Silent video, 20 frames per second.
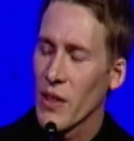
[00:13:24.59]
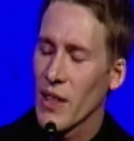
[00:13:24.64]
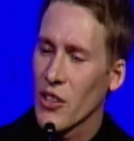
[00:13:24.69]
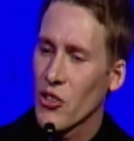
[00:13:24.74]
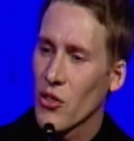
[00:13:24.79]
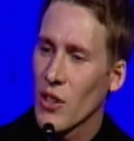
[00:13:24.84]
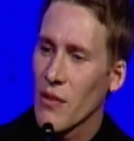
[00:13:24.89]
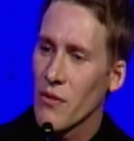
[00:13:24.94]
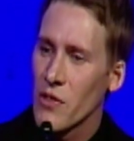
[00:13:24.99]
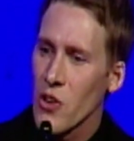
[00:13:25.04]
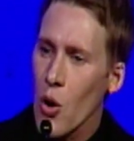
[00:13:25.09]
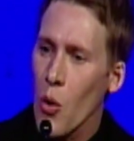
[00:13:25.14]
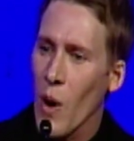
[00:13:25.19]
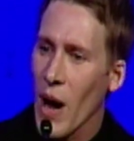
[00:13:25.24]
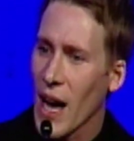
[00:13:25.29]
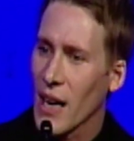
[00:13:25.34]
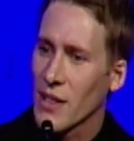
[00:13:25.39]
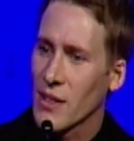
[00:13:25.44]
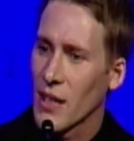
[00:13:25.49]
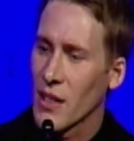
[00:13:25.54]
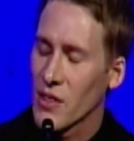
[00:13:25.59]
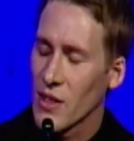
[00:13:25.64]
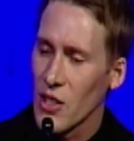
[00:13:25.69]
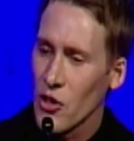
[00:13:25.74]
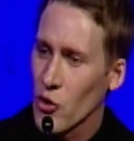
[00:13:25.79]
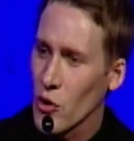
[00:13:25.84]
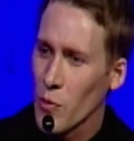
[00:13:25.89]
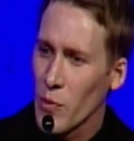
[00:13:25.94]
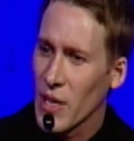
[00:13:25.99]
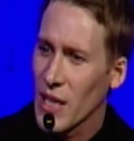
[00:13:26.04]
They should have no access. They
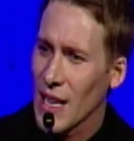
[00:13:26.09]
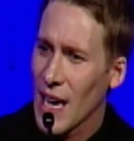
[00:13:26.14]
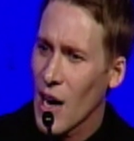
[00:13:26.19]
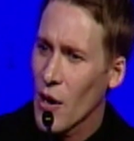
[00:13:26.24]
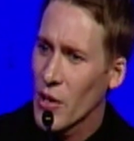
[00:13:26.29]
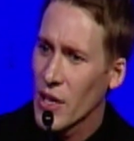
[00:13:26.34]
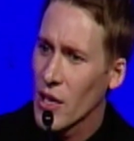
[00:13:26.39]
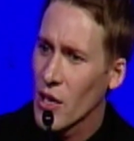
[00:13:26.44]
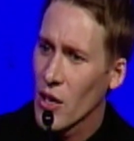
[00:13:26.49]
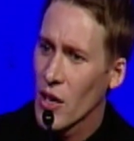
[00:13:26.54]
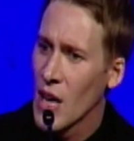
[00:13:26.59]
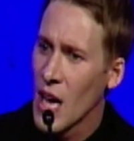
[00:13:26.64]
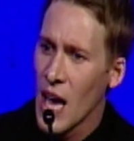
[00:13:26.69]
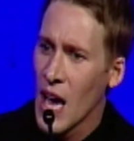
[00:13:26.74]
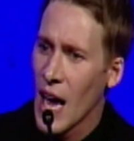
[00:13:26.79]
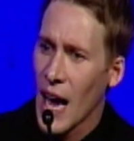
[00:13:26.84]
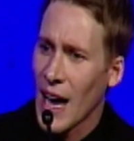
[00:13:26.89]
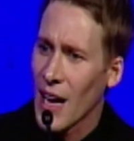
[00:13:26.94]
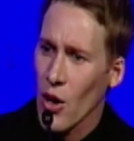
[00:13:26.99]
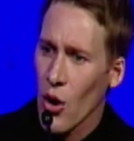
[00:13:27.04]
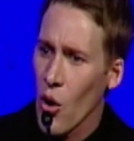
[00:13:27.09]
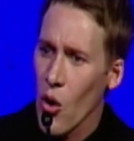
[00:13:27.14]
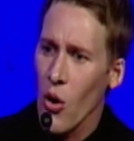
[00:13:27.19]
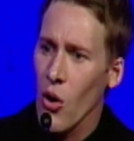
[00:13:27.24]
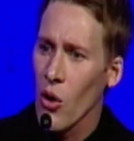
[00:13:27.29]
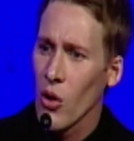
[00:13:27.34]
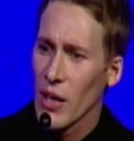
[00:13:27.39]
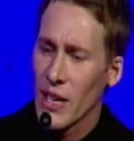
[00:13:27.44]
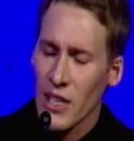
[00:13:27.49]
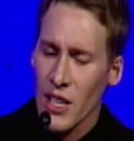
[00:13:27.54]
shouldn't be allowed here at
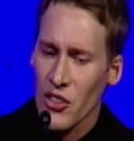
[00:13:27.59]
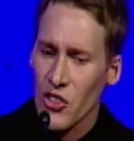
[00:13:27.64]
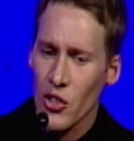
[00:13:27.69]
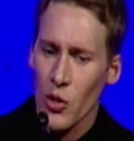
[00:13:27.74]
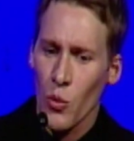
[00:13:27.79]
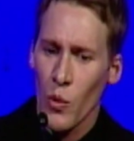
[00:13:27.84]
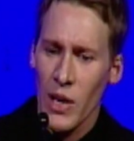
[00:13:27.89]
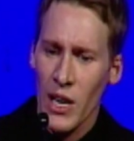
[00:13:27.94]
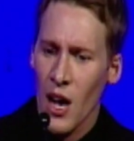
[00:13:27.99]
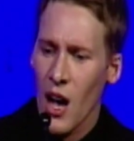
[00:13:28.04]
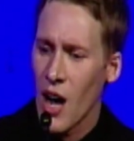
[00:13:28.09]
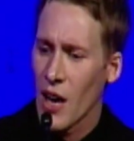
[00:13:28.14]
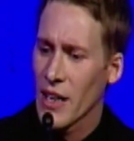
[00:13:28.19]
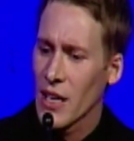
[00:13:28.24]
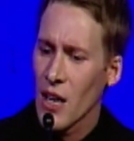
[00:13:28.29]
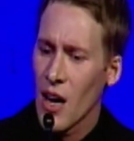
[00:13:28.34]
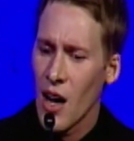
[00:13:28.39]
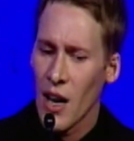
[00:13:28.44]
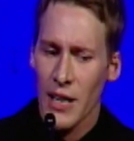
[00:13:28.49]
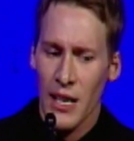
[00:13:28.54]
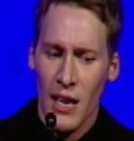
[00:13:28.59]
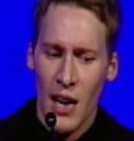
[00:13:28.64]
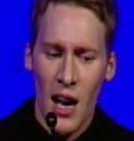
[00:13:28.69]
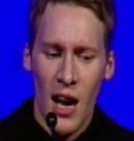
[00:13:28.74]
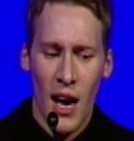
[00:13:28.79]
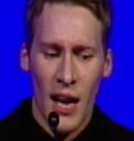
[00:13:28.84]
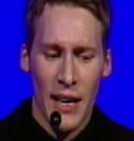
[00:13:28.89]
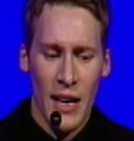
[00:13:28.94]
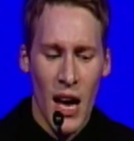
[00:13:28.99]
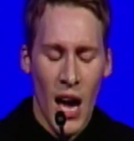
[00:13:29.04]
all. And as she went on and on and
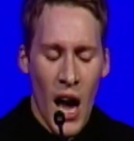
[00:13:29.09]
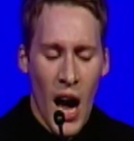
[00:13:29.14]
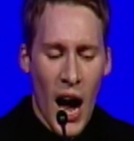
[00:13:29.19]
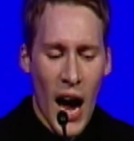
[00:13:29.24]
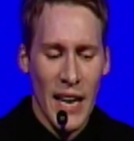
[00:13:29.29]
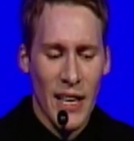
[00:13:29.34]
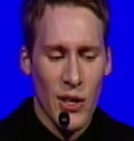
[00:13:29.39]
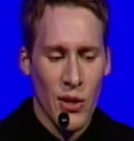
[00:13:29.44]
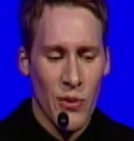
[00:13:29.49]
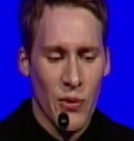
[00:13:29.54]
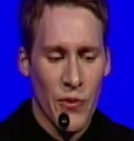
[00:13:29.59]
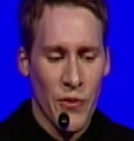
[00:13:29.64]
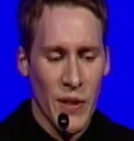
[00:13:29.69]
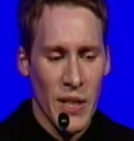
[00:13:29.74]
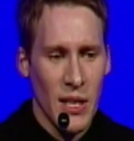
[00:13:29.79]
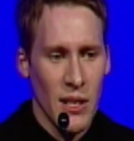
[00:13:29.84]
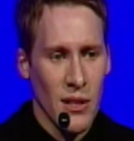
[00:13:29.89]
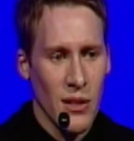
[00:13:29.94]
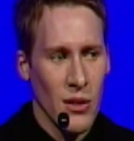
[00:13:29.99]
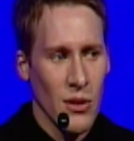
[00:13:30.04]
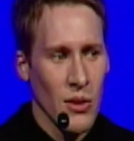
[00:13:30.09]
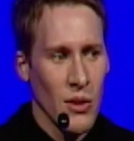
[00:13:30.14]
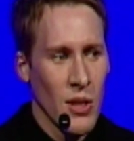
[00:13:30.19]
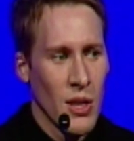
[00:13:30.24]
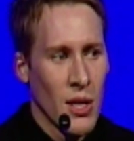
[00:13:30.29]
on, I could feel